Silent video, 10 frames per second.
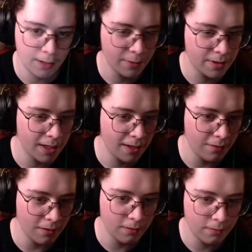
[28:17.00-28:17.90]

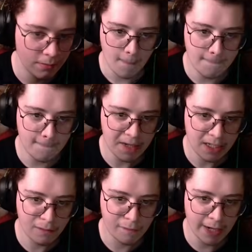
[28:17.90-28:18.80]
save you.
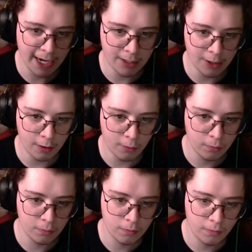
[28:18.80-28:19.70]
Big fat no.
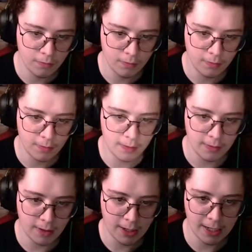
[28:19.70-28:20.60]

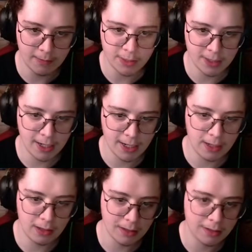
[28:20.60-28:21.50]
I am
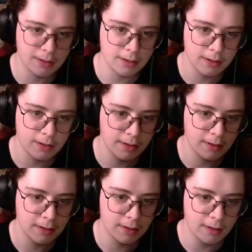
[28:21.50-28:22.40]
denying this.
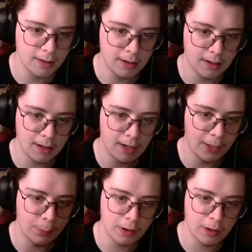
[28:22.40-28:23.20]
I will